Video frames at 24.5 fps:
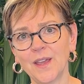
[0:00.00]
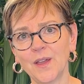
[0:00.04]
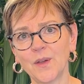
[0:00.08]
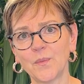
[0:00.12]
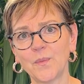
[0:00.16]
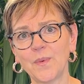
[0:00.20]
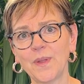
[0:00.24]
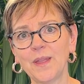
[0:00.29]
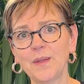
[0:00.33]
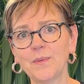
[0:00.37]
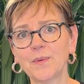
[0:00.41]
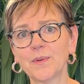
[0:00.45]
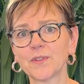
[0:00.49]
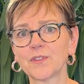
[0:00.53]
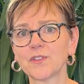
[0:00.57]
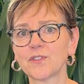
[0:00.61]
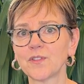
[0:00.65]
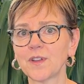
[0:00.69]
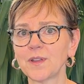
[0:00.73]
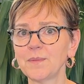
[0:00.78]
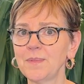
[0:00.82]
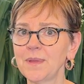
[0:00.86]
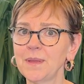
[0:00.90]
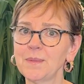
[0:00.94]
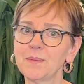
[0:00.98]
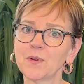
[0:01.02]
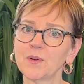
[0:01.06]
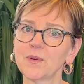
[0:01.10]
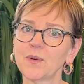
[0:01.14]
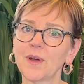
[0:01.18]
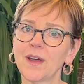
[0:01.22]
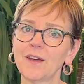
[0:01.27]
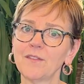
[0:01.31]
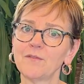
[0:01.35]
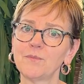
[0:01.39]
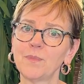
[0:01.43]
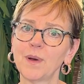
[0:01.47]
We will treat people who
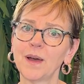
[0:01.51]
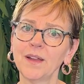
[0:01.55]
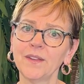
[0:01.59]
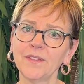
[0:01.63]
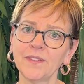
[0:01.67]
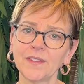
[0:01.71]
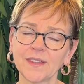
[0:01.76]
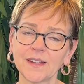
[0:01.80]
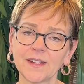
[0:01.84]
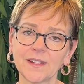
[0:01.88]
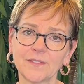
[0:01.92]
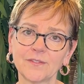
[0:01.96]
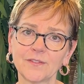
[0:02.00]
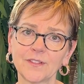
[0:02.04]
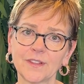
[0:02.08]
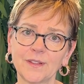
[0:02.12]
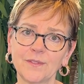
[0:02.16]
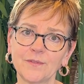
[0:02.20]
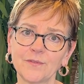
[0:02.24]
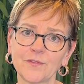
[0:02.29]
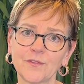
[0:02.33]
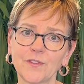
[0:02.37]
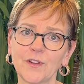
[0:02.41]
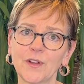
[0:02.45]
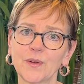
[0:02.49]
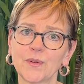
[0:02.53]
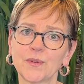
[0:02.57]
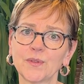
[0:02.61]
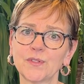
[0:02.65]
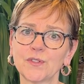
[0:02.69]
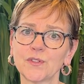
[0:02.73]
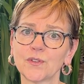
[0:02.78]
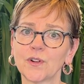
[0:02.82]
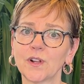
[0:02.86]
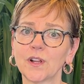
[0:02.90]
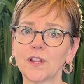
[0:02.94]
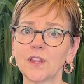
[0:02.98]
have positive lymph
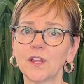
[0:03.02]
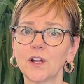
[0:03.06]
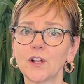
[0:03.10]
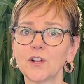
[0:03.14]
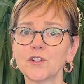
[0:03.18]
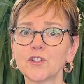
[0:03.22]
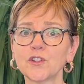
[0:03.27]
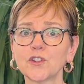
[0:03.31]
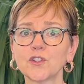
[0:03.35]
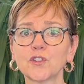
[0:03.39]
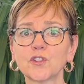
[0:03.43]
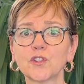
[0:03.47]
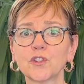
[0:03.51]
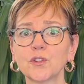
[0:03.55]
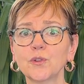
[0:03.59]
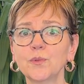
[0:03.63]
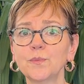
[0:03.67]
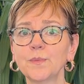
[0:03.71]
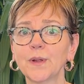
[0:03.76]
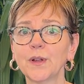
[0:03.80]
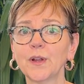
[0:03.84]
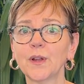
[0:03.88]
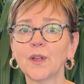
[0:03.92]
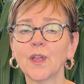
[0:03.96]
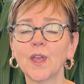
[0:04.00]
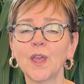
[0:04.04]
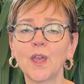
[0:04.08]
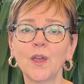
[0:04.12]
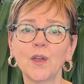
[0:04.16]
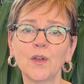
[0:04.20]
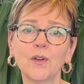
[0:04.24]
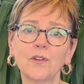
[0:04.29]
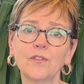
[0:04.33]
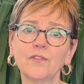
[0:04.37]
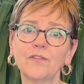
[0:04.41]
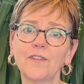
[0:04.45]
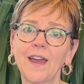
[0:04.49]
nodes or a larger tumor
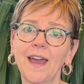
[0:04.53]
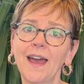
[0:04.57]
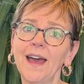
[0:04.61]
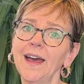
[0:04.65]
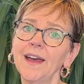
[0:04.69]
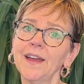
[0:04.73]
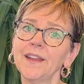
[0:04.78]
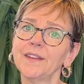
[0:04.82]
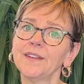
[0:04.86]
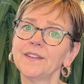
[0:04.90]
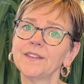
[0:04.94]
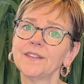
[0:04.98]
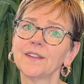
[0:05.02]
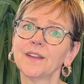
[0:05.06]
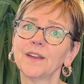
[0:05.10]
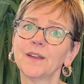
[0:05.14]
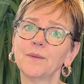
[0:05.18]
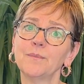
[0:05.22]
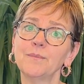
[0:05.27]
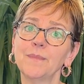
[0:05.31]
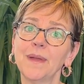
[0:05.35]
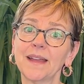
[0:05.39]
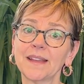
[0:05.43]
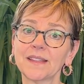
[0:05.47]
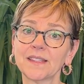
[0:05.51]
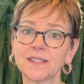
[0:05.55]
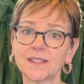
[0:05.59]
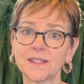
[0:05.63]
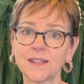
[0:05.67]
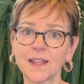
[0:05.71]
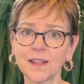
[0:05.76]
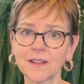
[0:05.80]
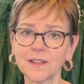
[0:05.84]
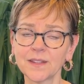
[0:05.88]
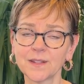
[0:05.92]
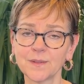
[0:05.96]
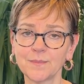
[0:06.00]
who've had a
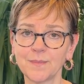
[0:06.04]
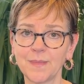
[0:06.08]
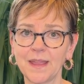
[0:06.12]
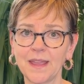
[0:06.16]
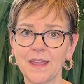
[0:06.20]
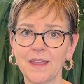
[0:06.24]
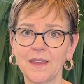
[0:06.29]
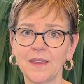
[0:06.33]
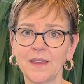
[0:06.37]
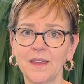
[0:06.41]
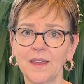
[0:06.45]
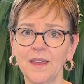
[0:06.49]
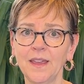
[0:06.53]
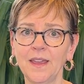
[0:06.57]
mastectomy